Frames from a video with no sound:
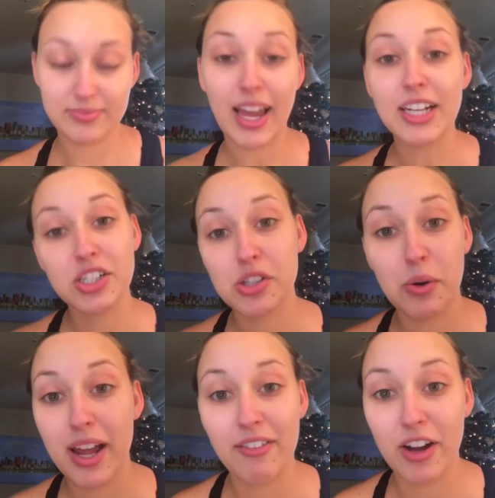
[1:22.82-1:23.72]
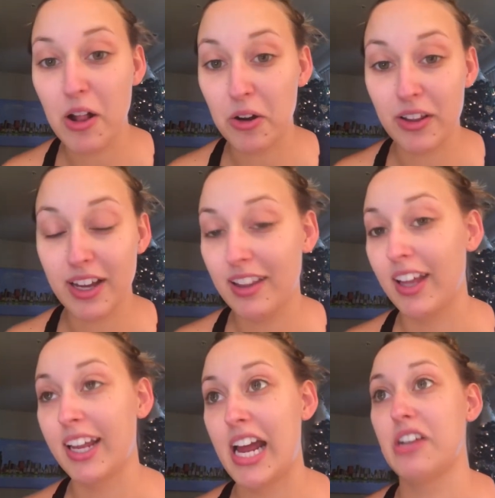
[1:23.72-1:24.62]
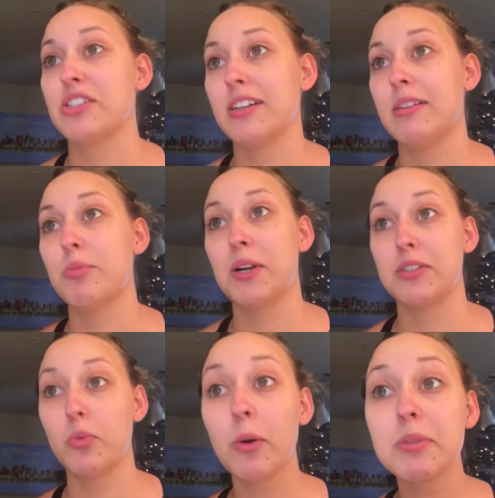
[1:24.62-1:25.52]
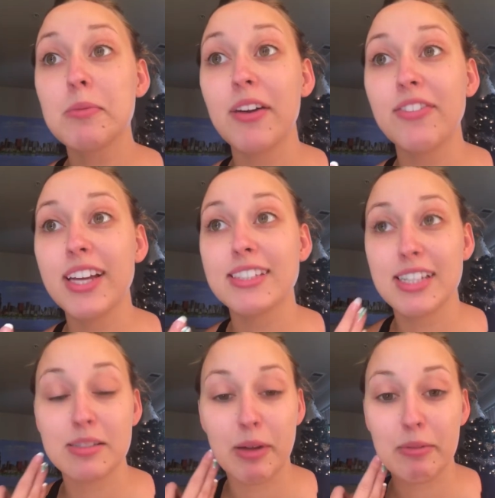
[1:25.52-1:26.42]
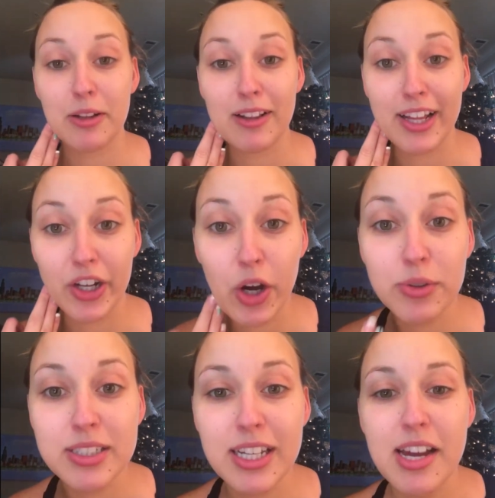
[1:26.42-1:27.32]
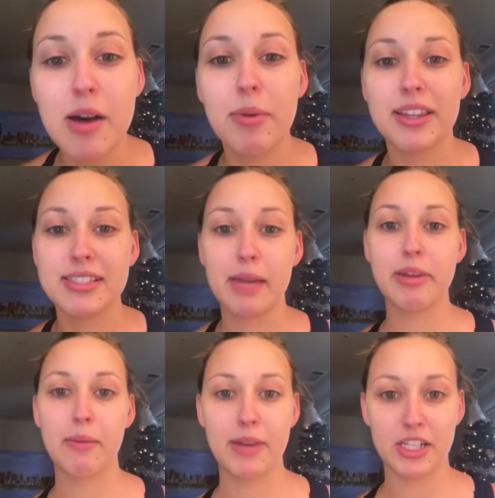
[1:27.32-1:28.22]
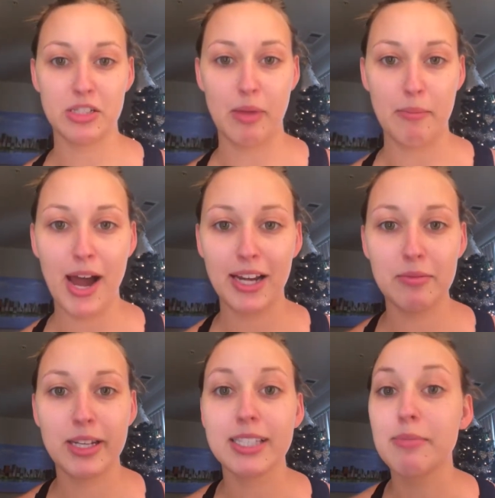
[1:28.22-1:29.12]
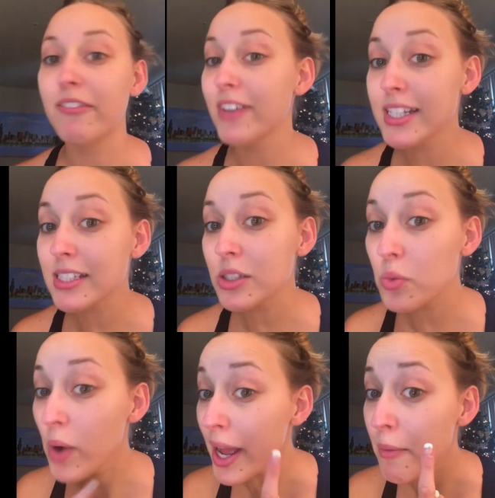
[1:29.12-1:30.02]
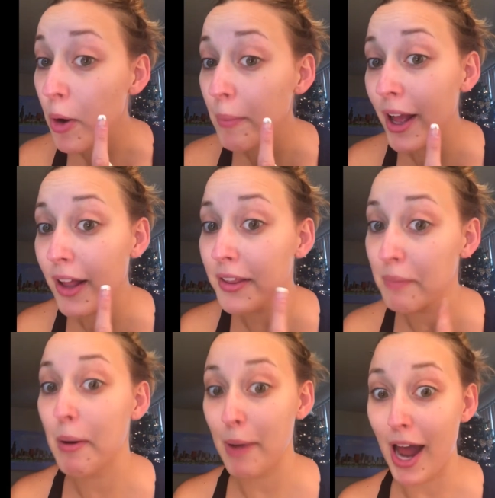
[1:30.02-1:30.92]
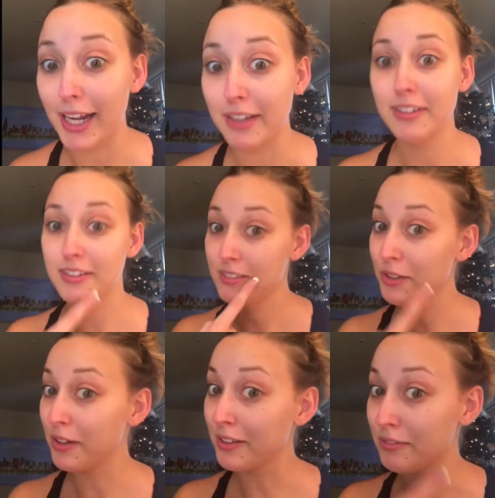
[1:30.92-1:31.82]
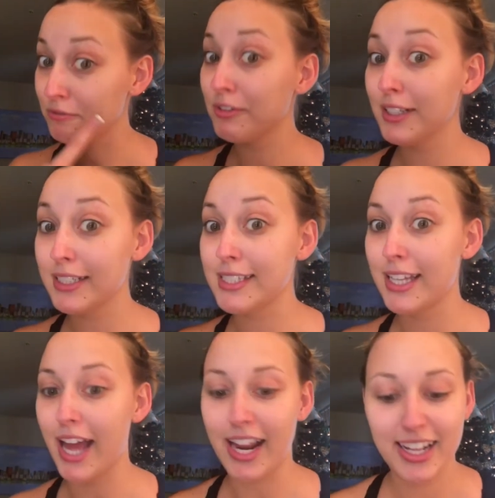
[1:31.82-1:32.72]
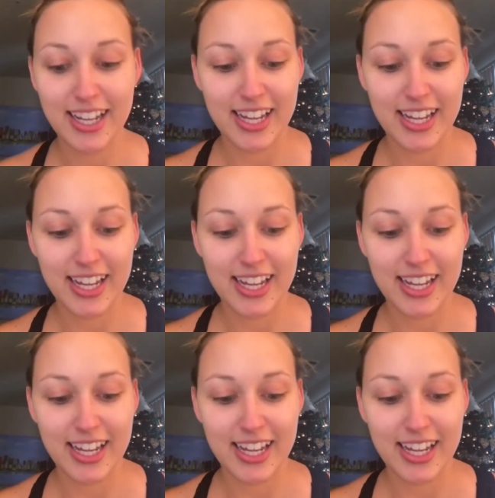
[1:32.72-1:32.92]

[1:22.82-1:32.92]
I just don't have a color that like actually brings warmth to my face, doesn't make me look like a ghost, but at the same time matches my body because my face is way more pale than my body. You can really see that.